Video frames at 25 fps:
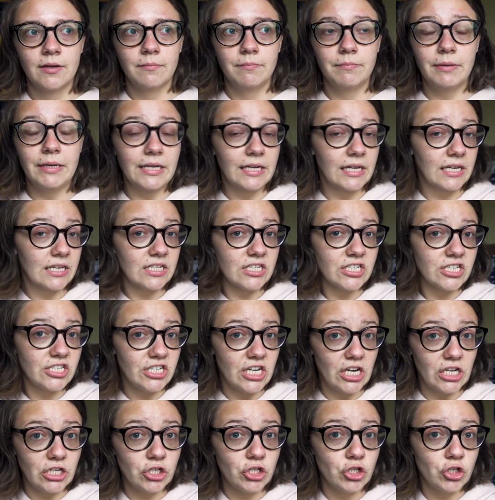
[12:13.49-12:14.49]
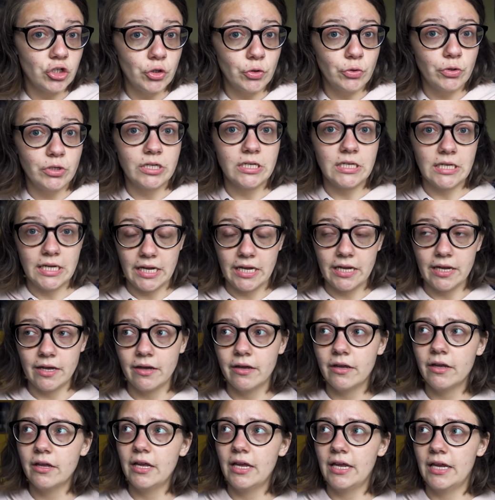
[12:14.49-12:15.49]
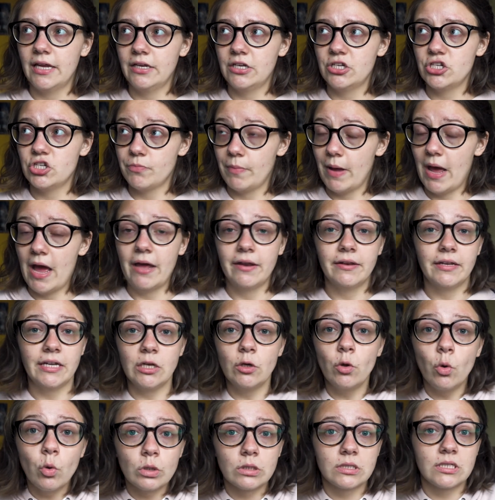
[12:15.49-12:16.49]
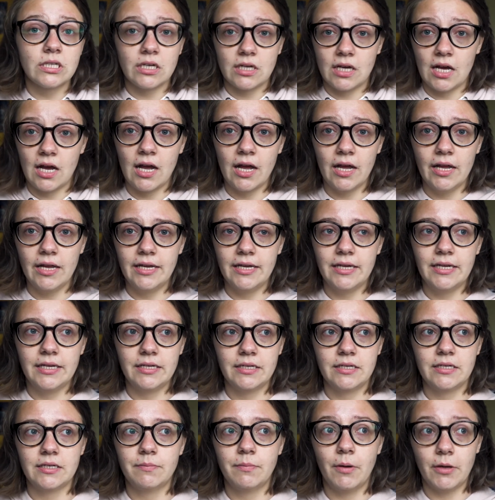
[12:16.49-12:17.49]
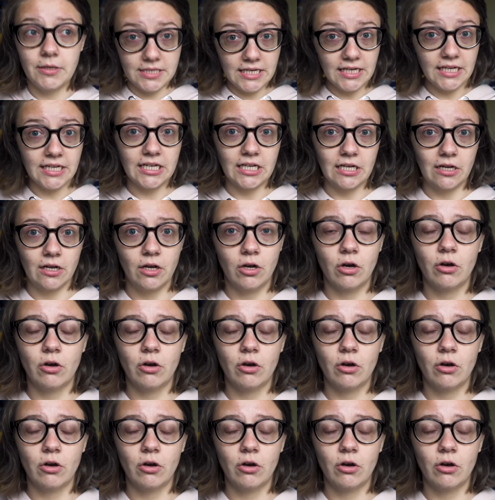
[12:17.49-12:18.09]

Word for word: being an exchange student here in Japan, in Osaka in particular,